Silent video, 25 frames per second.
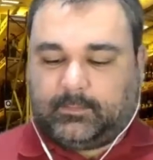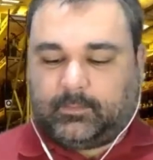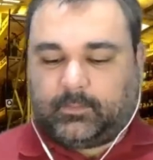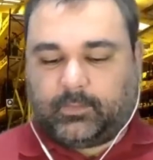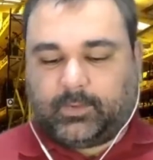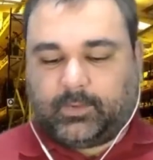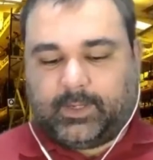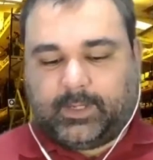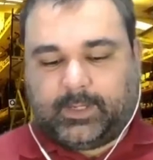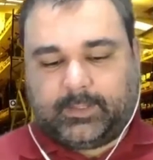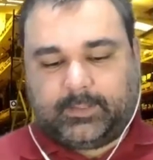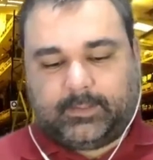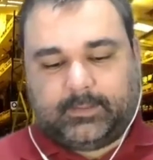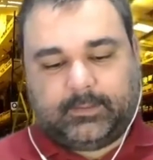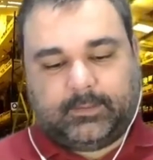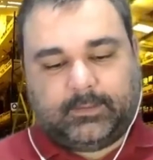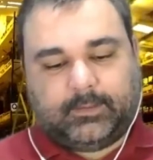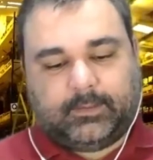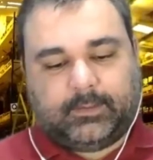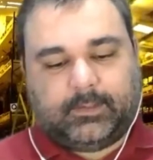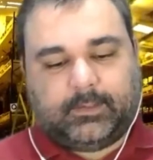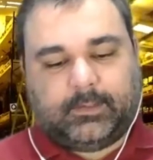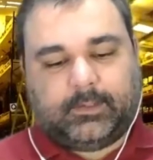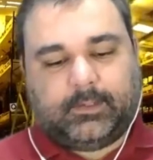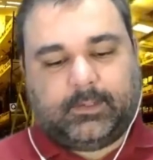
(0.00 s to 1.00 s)
1,
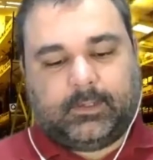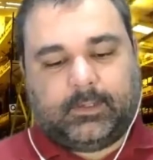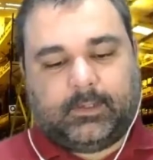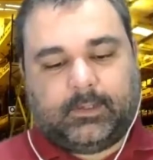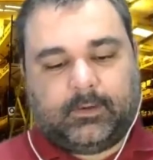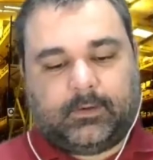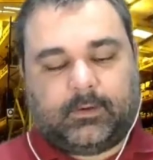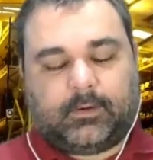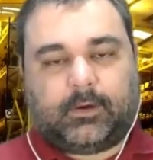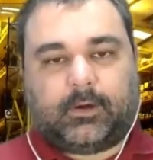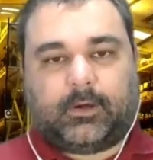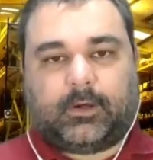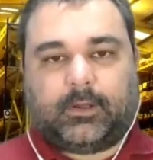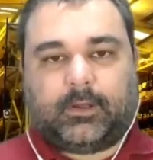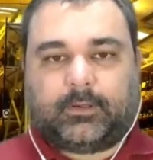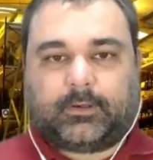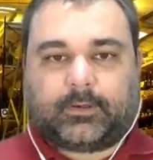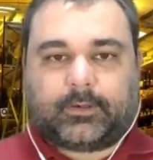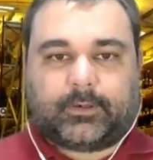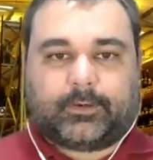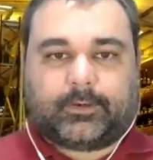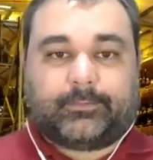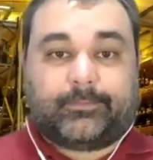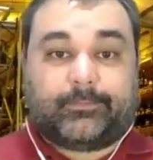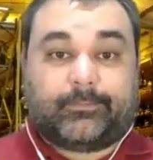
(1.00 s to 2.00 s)

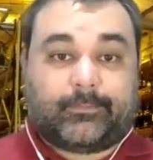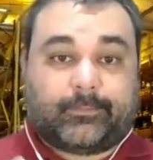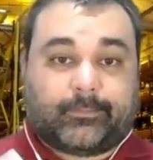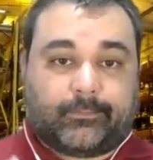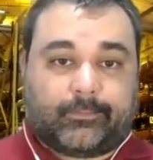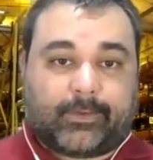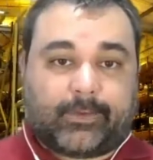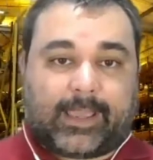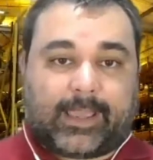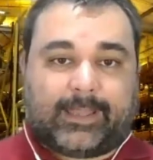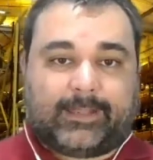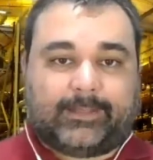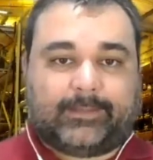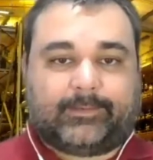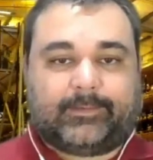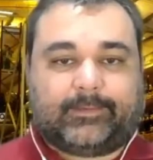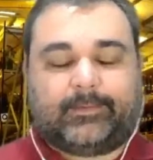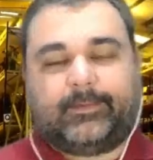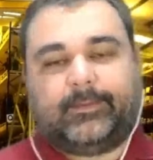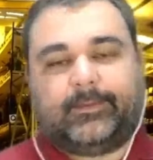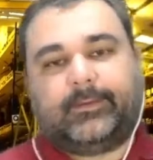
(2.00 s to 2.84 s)
color red.